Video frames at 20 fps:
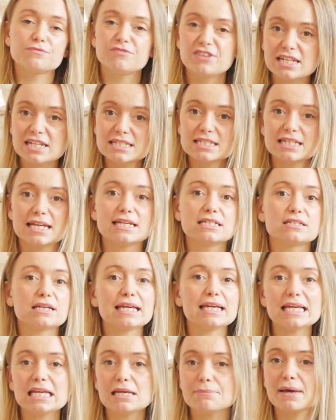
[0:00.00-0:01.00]
Vinted,
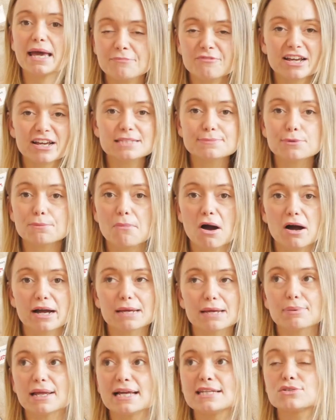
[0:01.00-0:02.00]
eBay, Facebook
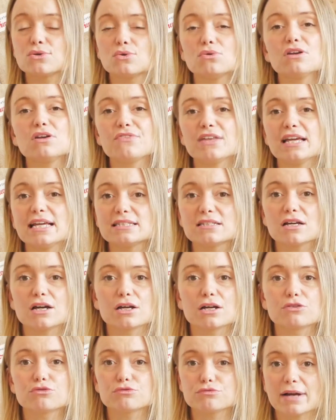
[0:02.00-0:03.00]
Marketplace, all of these
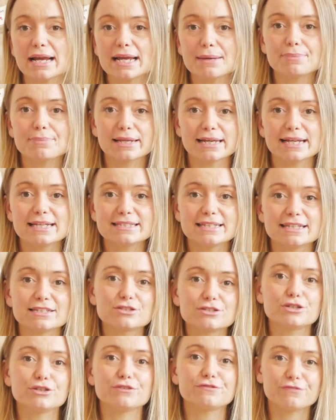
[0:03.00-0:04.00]
are great
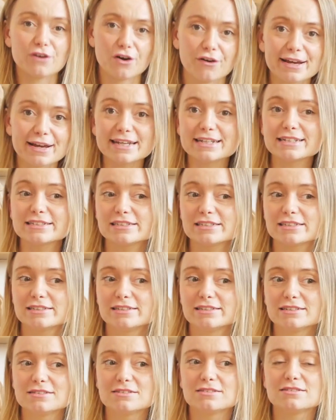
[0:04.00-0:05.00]
places to find
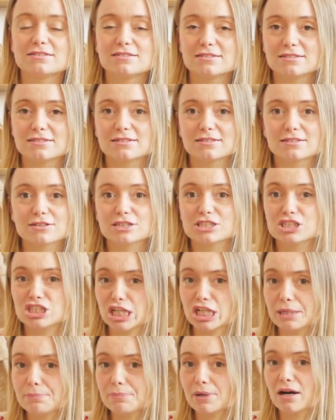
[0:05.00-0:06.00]

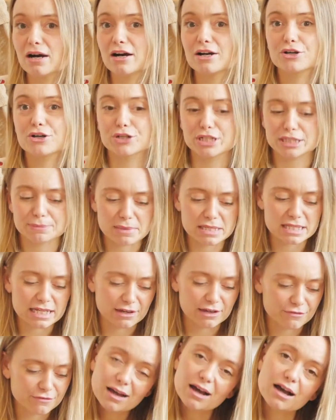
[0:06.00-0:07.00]
cheaper Christmas
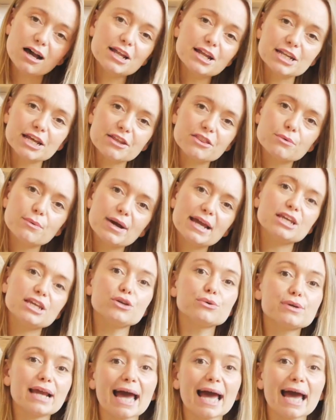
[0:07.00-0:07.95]
gifts. Another way you